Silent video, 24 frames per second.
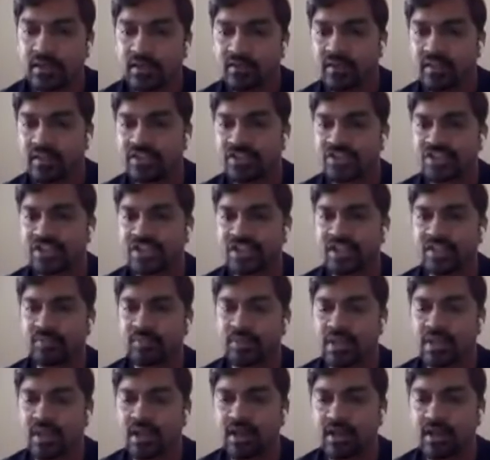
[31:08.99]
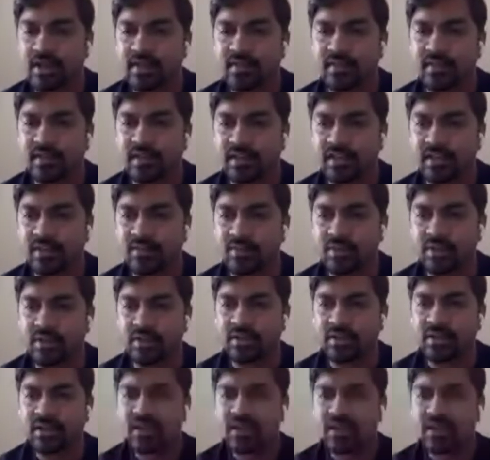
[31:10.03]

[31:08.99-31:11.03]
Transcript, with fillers: when GDPR is enabled?